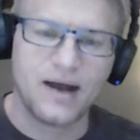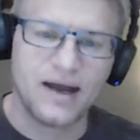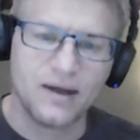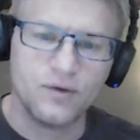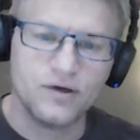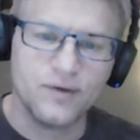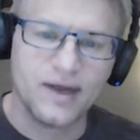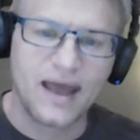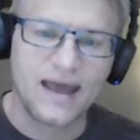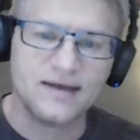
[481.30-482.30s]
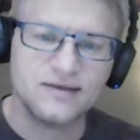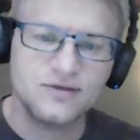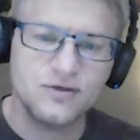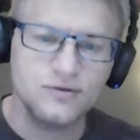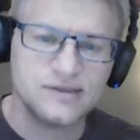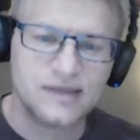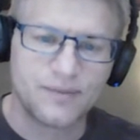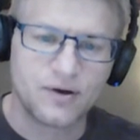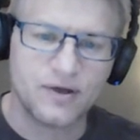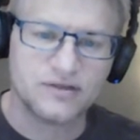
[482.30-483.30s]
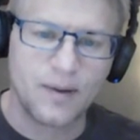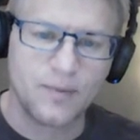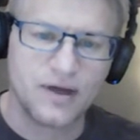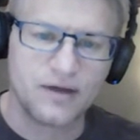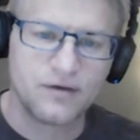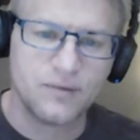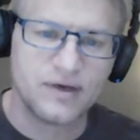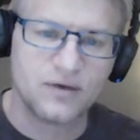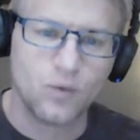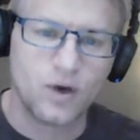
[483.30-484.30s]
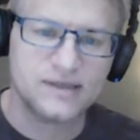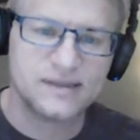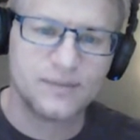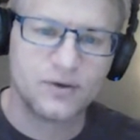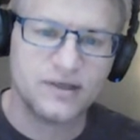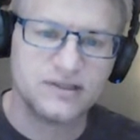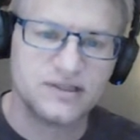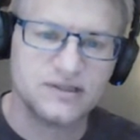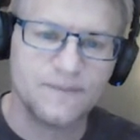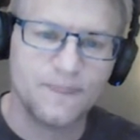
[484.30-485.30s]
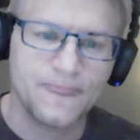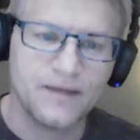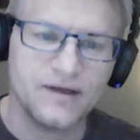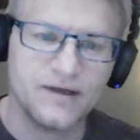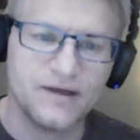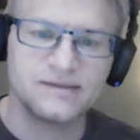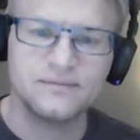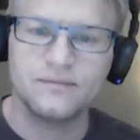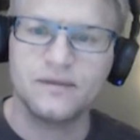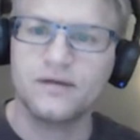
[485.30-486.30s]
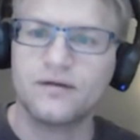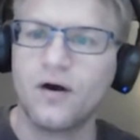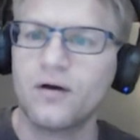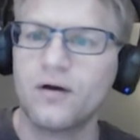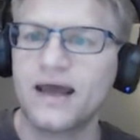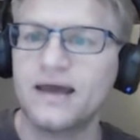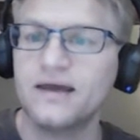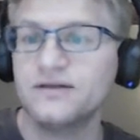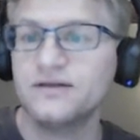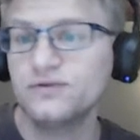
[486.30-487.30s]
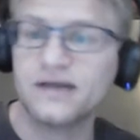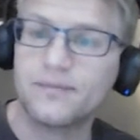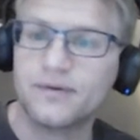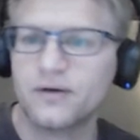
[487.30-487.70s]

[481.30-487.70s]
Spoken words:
combining. We're doing a 2-step equation. Remember yesterday we did 1-step equations? This is called a 2-step